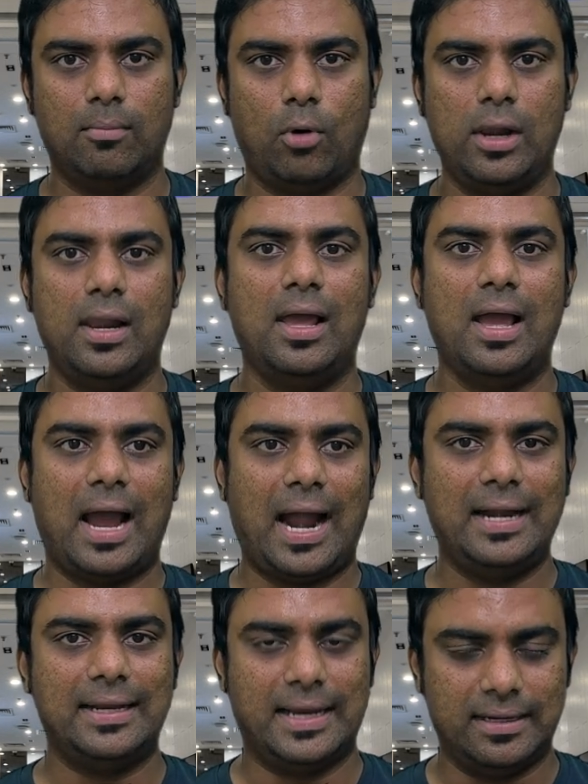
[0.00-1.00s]
Mall
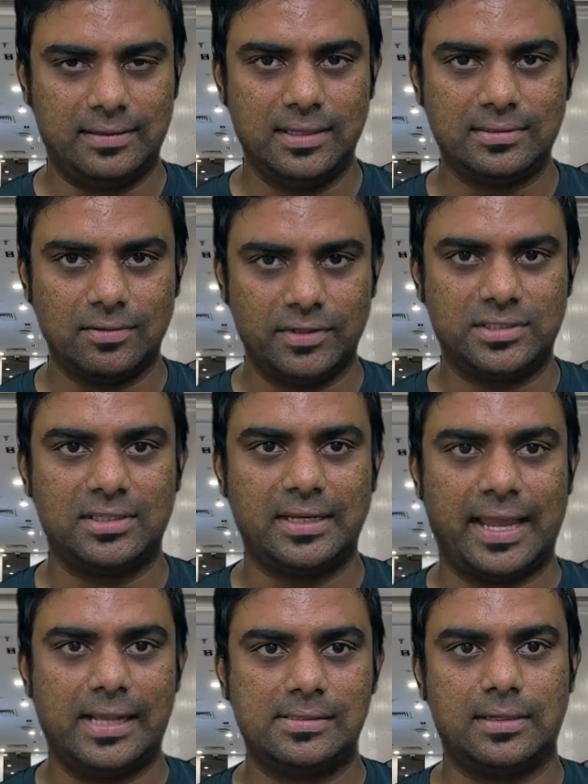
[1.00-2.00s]
and get this, which is in
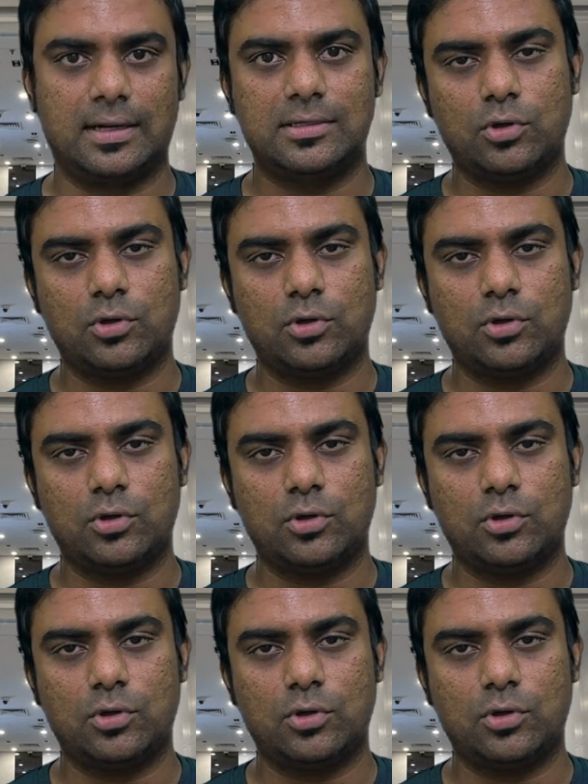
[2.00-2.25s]
KL Central.